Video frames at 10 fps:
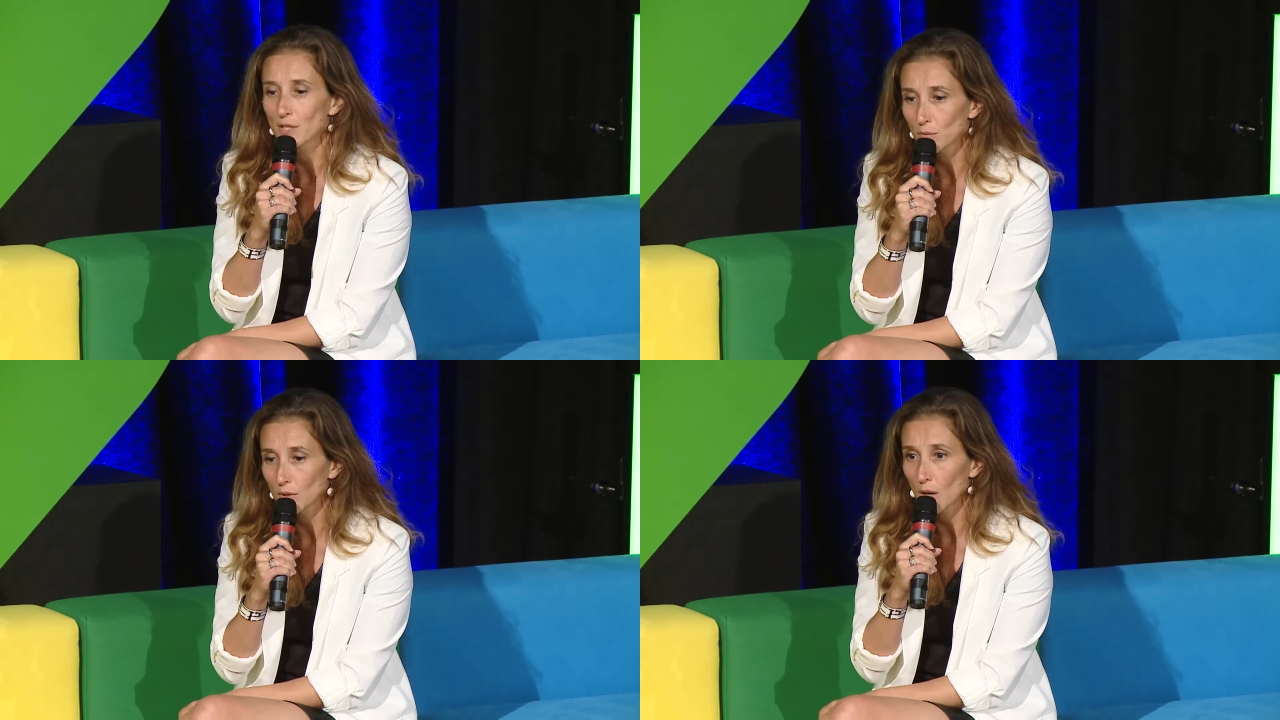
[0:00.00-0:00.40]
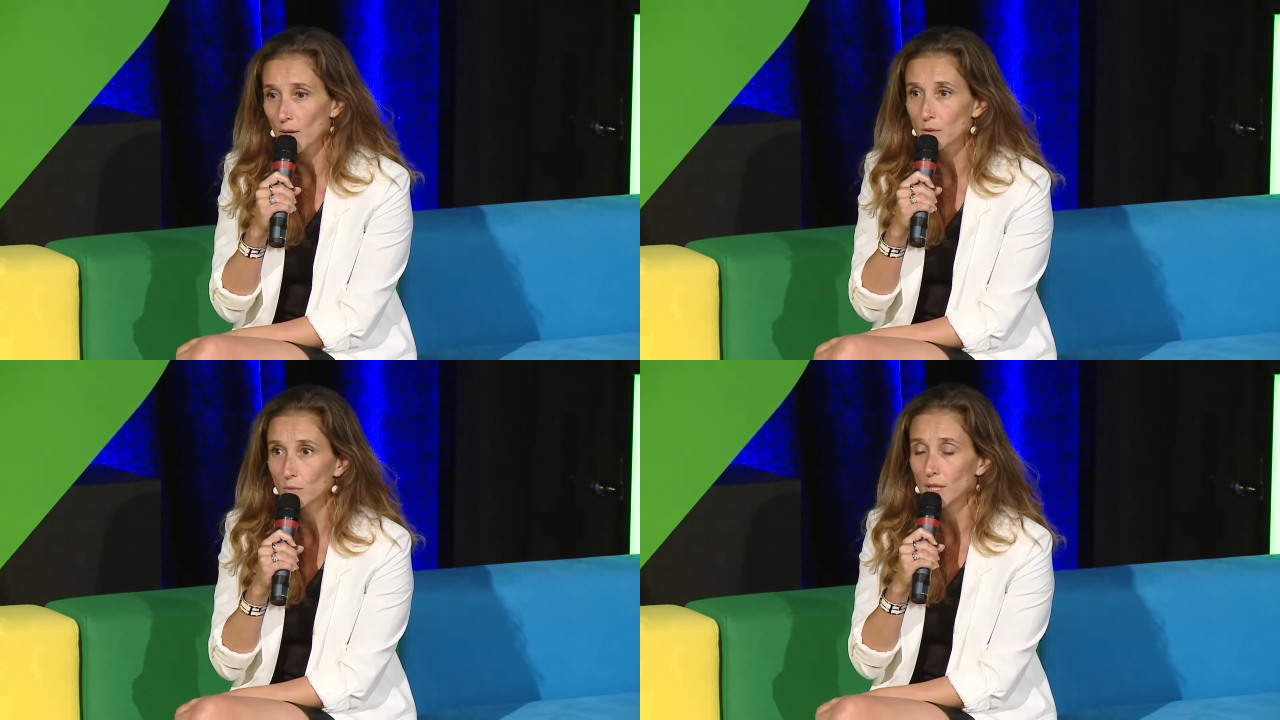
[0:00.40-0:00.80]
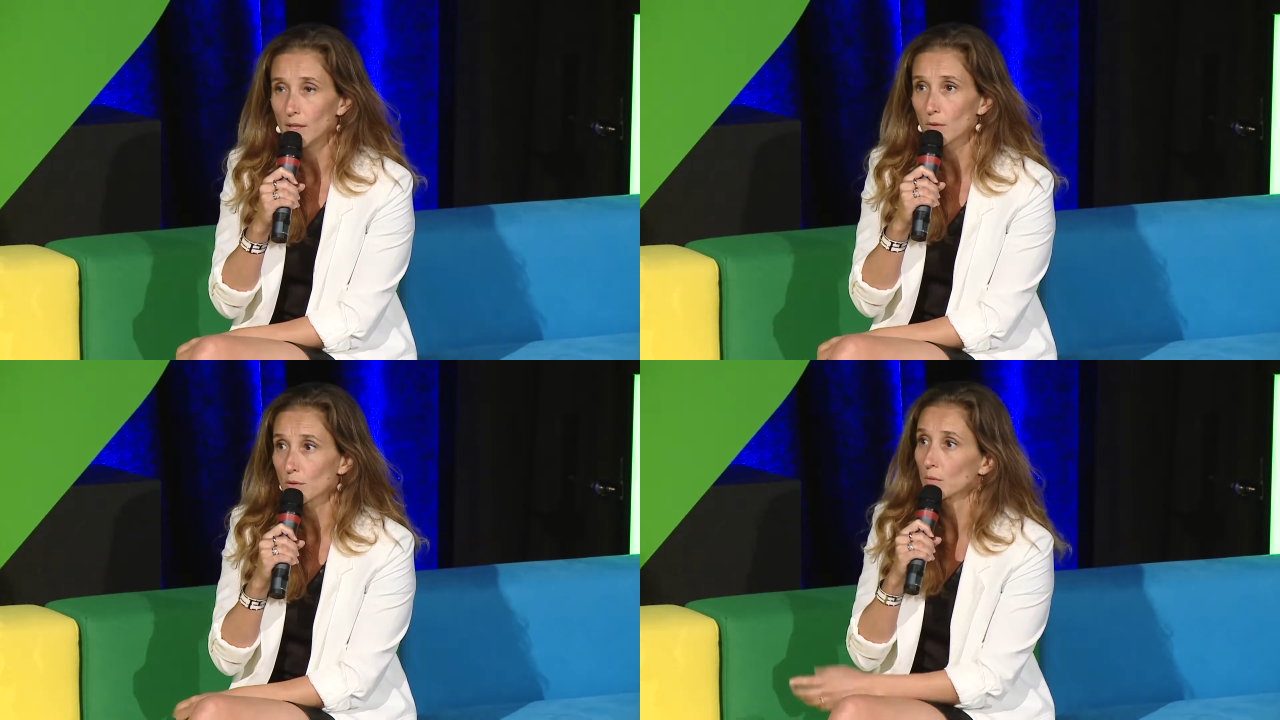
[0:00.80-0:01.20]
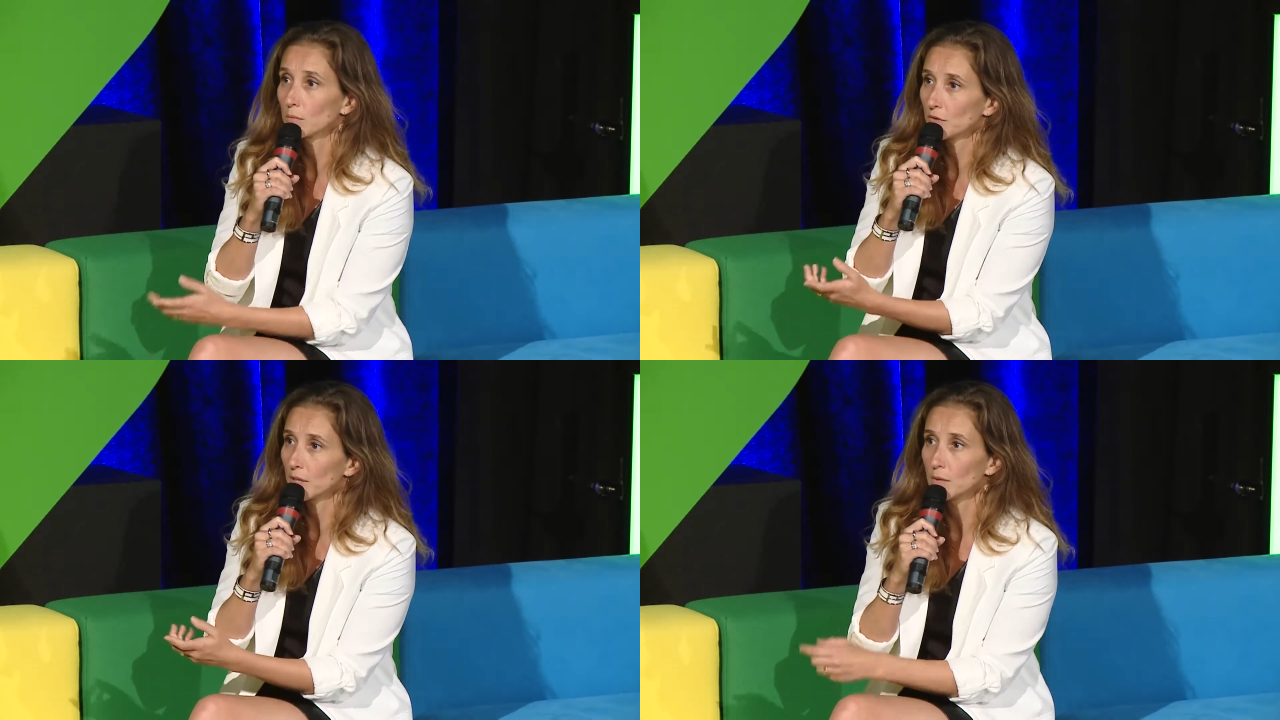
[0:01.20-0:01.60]
mostly thought about the glamorous
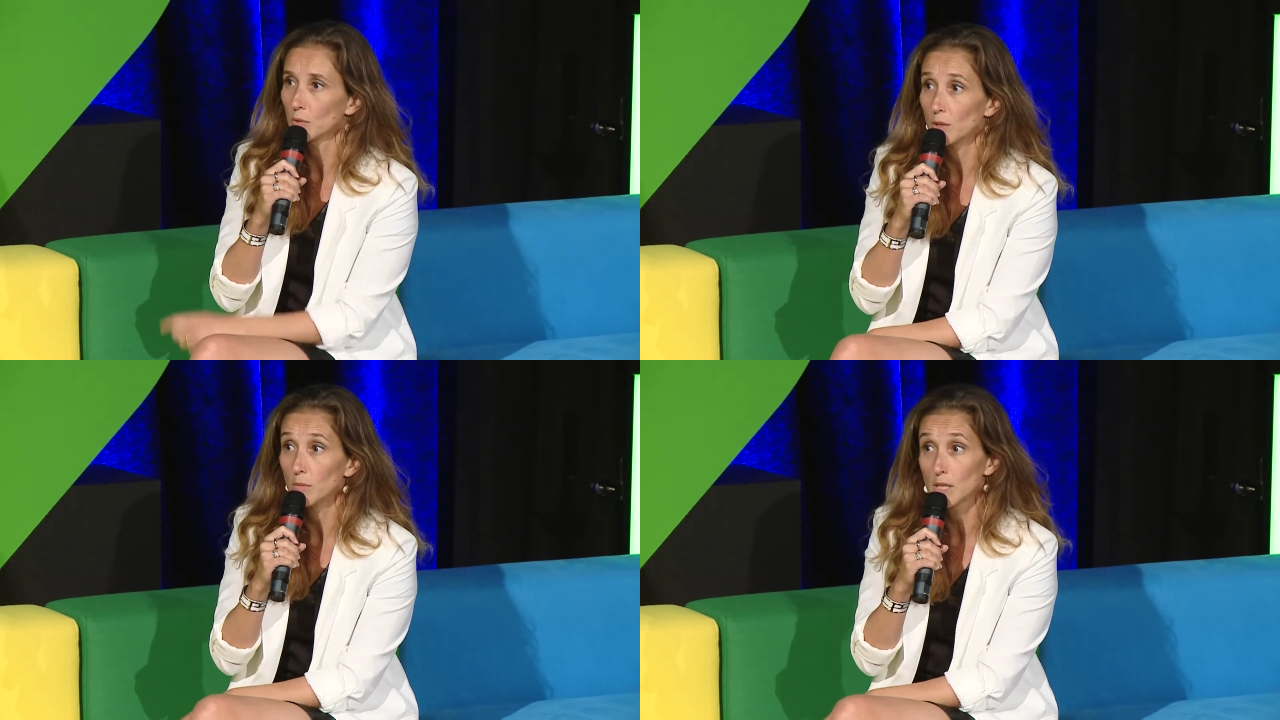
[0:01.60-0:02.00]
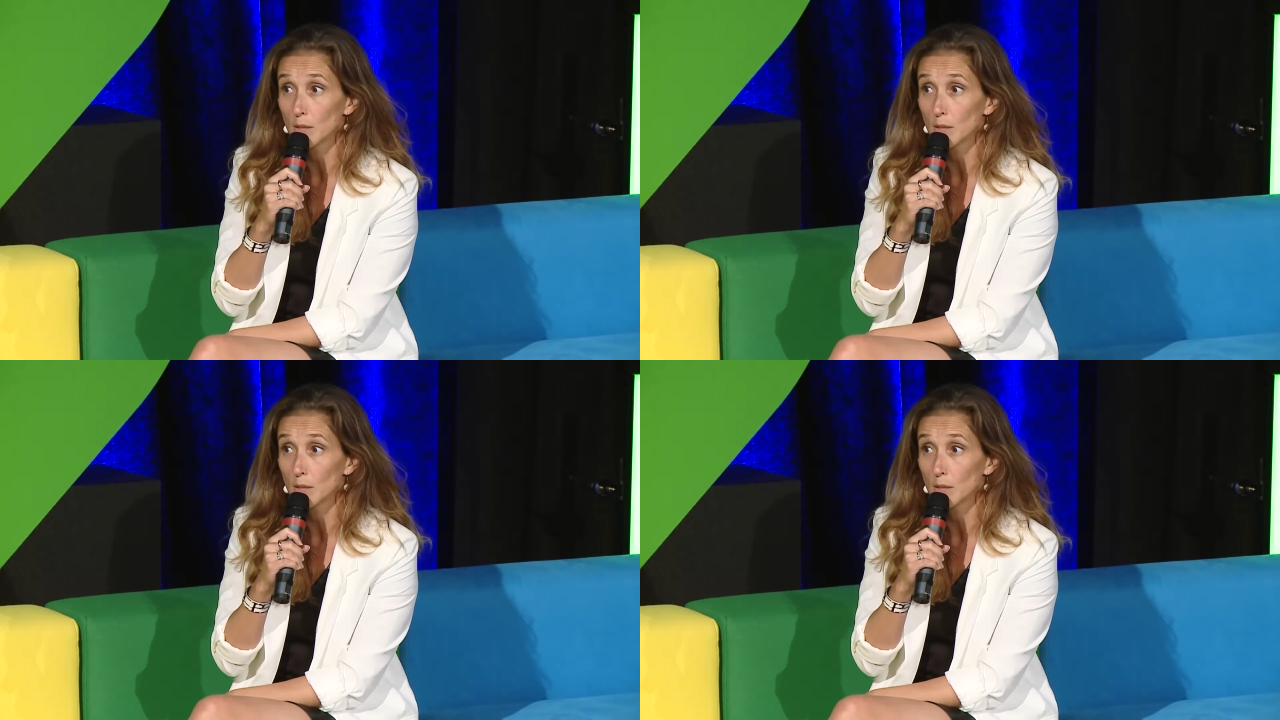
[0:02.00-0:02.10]
part of it,